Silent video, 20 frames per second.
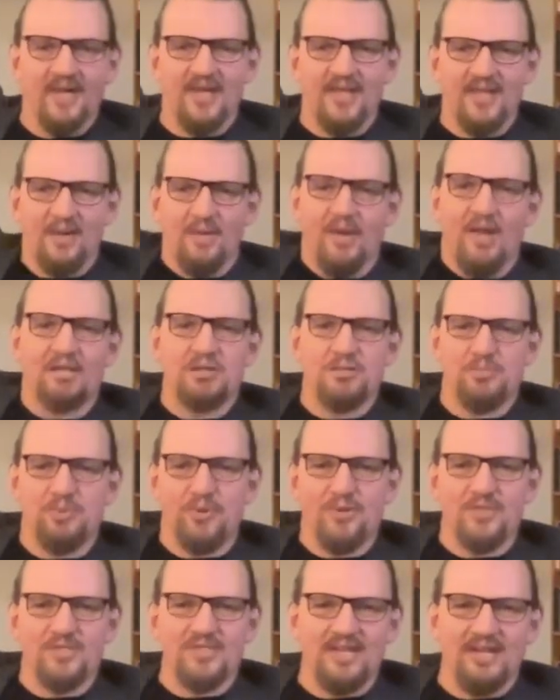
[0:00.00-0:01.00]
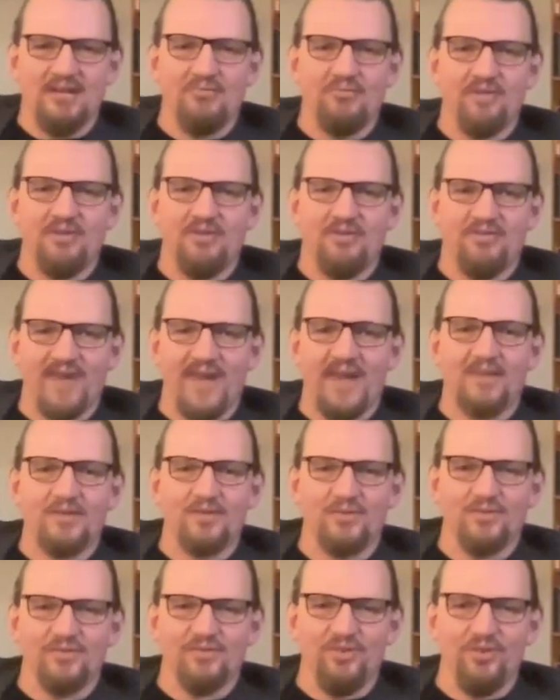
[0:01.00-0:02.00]
they're experts in every
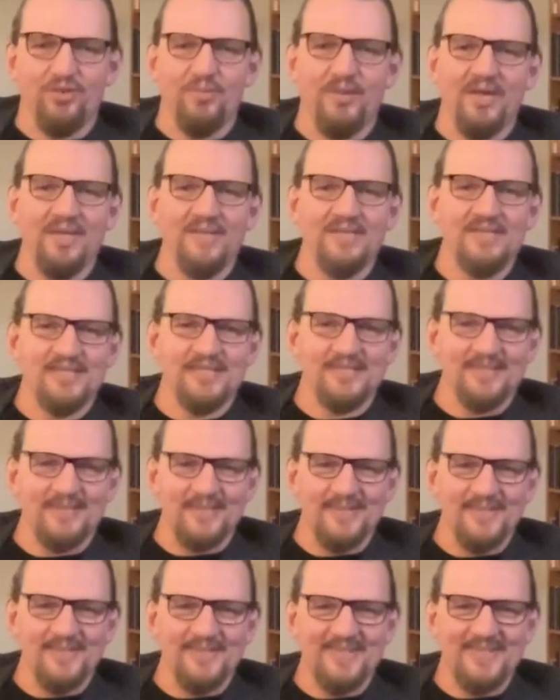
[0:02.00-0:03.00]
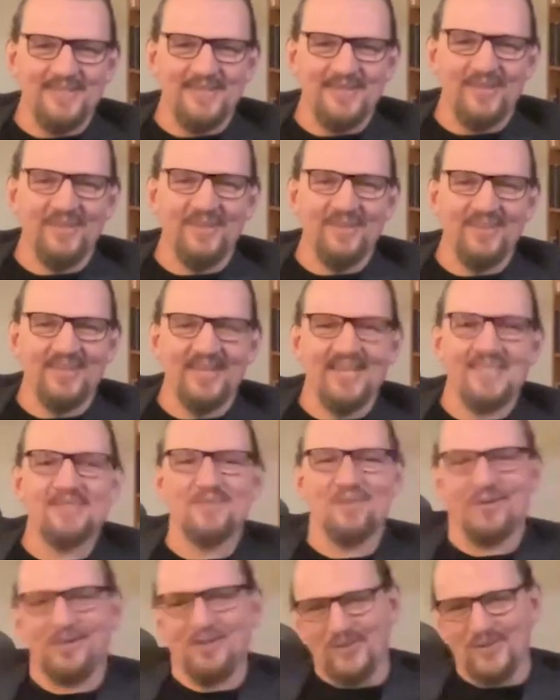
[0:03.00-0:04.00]
factor of human existence. That's
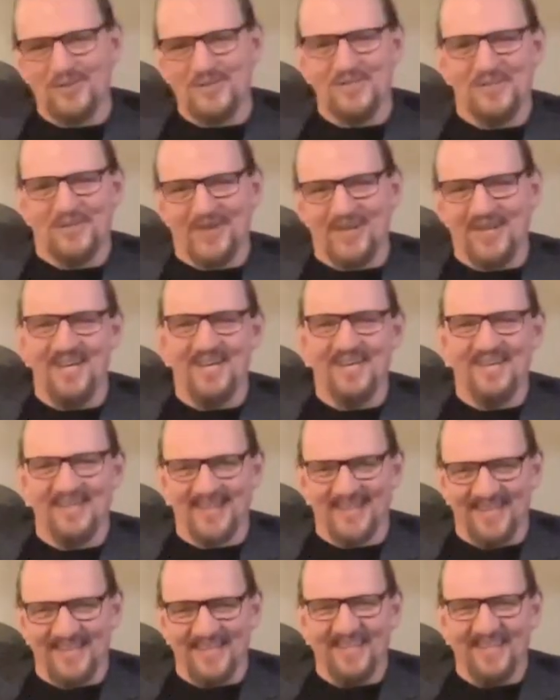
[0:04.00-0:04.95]
not a good sign either.